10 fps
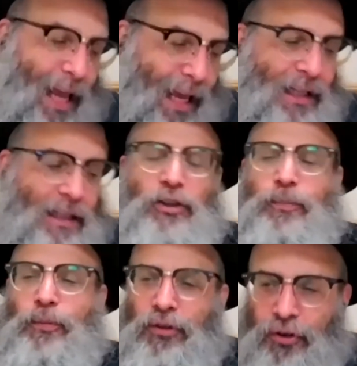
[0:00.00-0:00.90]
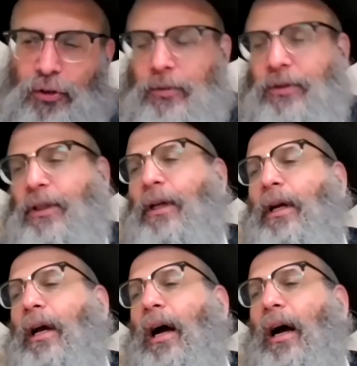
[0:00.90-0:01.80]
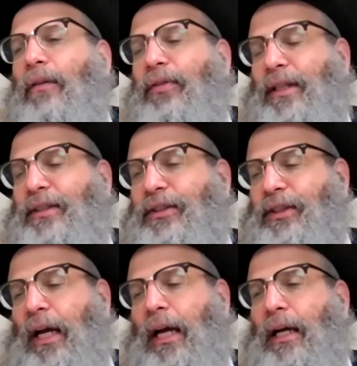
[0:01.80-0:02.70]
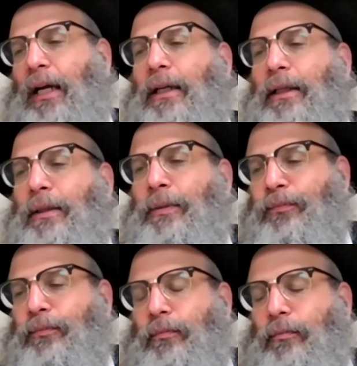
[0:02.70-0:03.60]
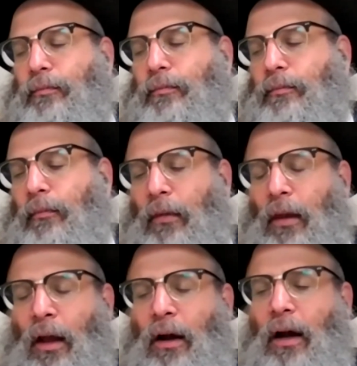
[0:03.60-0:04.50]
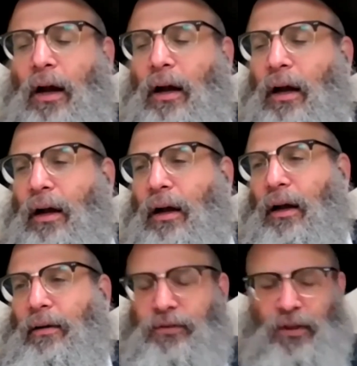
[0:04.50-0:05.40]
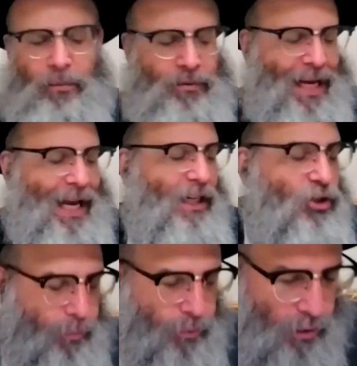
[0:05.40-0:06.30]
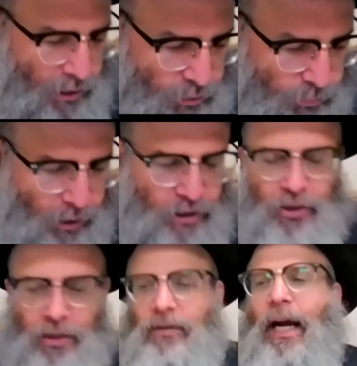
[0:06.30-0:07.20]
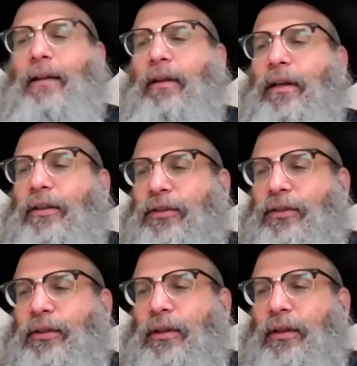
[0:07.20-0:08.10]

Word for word: in endless pursuit of this uh, uh, uh, uh, of some tangible expression of godliness.